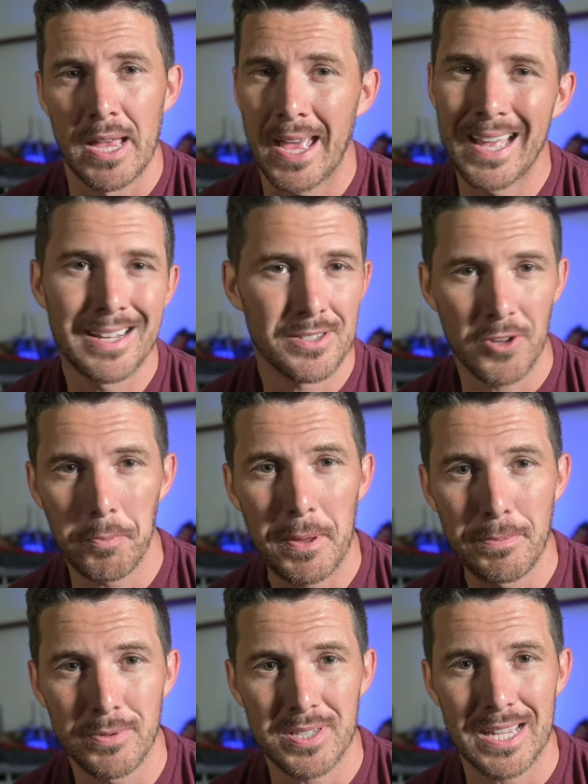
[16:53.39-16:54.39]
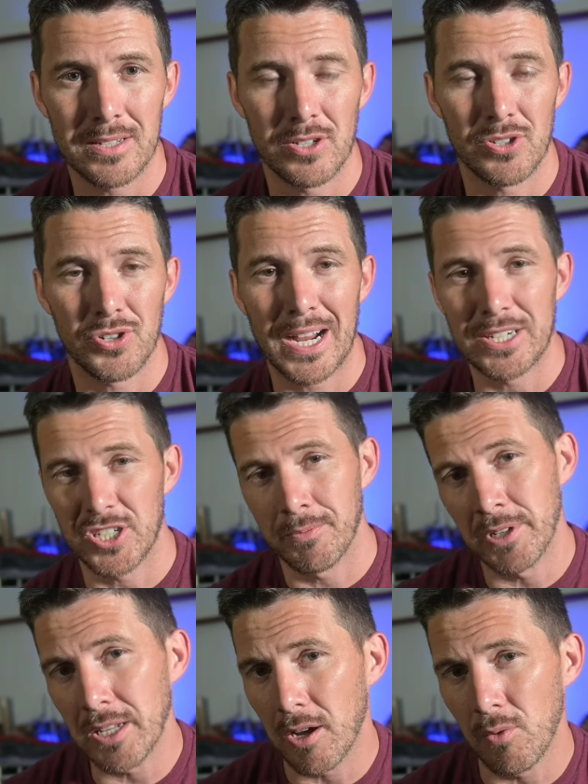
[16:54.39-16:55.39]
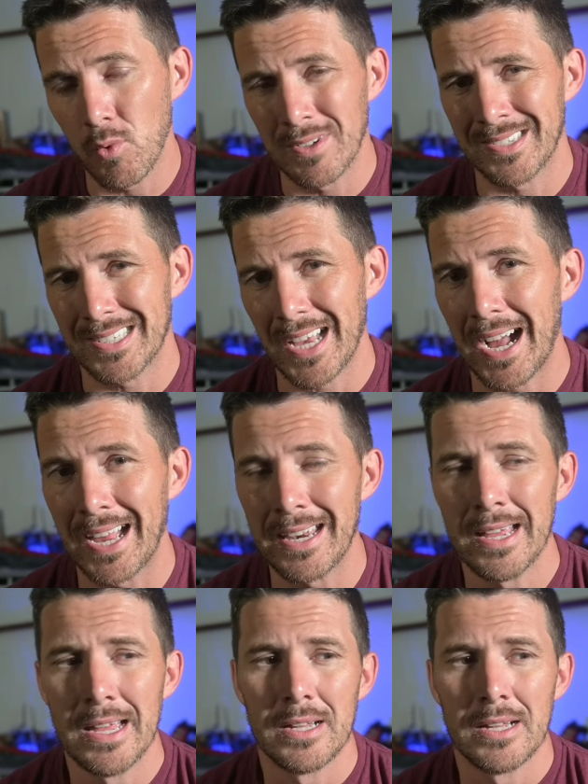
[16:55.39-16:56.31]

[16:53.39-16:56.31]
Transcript: and some people said just try shimming it on one side.